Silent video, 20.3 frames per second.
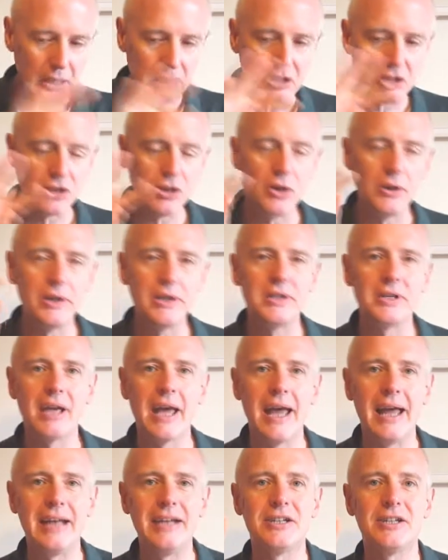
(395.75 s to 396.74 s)
Starting to
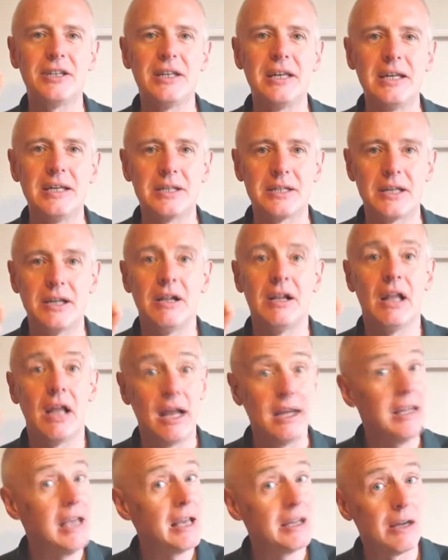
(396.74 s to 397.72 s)
get into these,
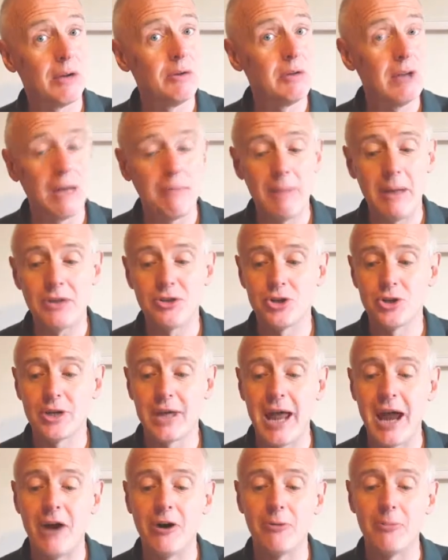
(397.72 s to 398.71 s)
yeah, I, I mentioned
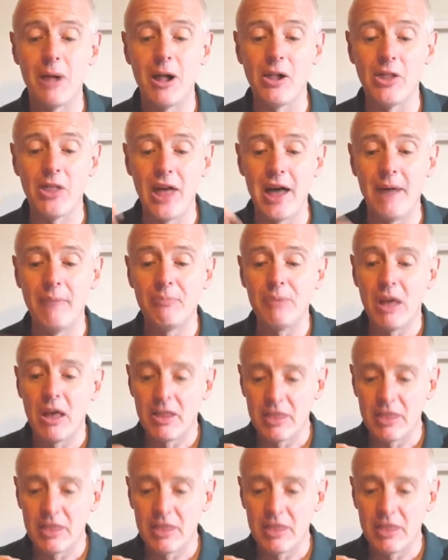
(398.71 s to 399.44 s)
caramel there.